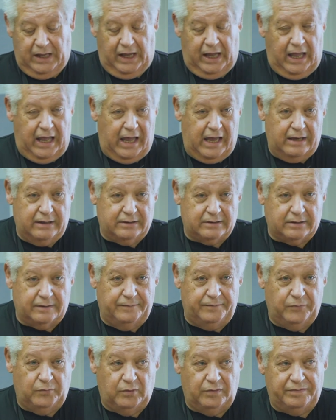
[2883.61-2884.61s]
And
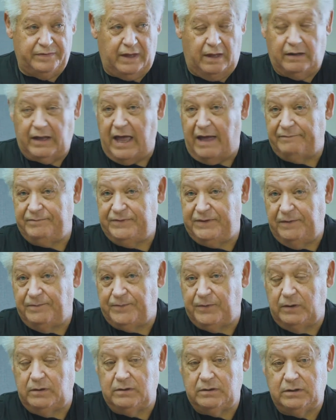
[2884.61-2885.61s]
they'll have
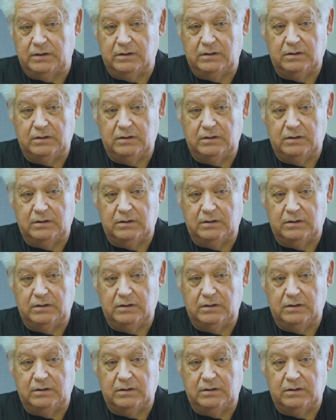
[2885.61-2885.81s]
different